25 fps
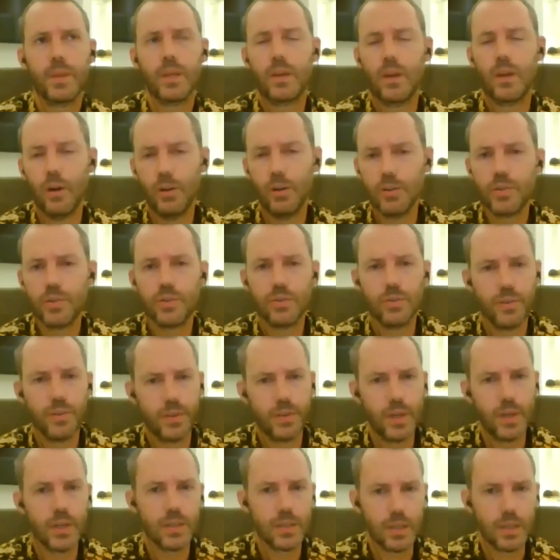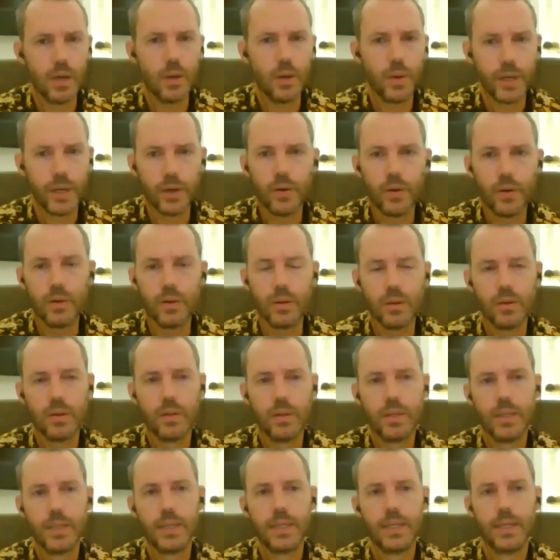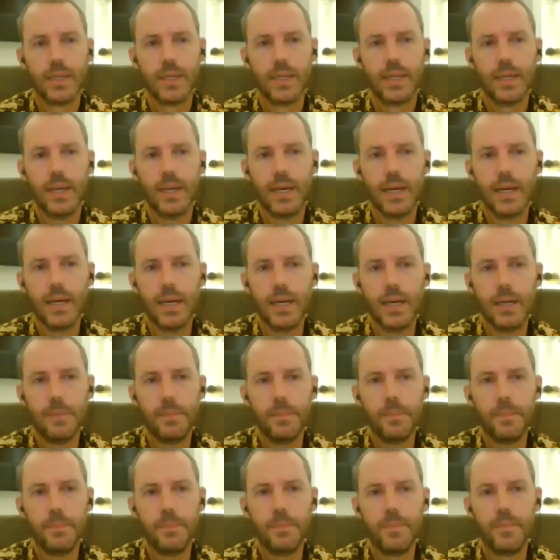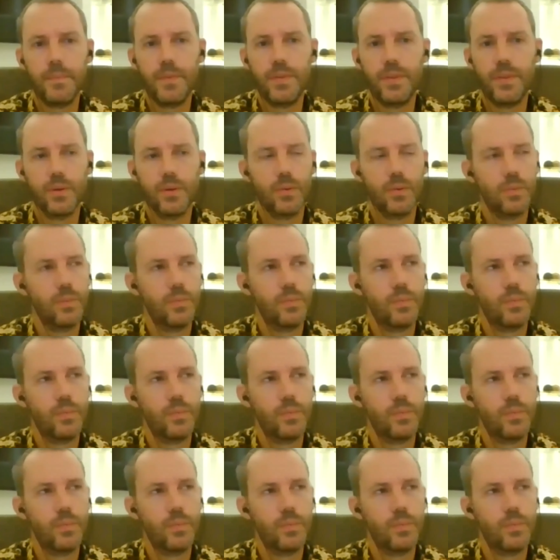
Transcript: cultural things going on that